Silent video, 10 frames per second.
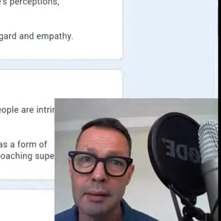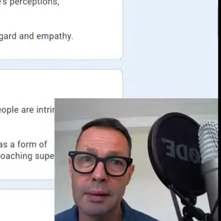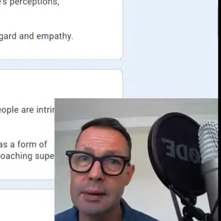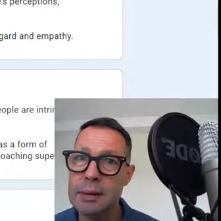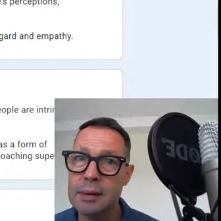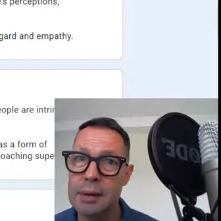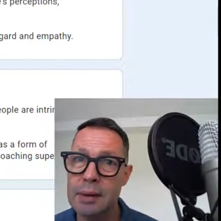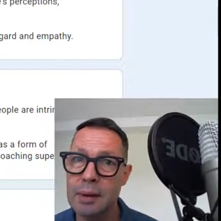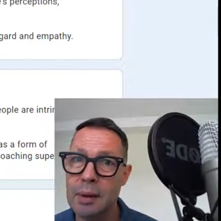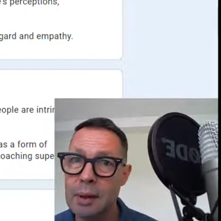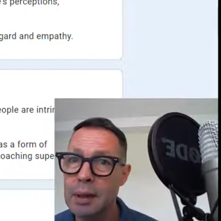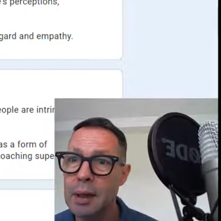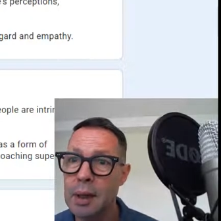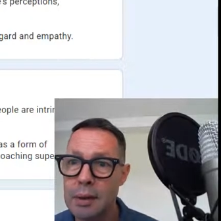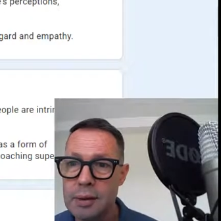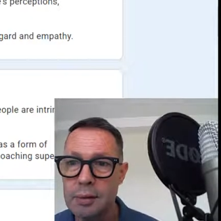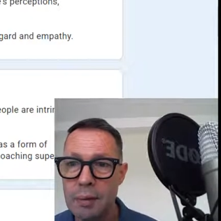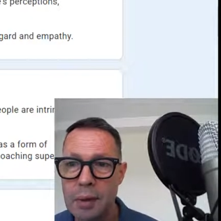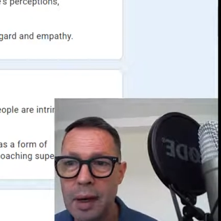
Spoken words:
things they're dealing with, and so we've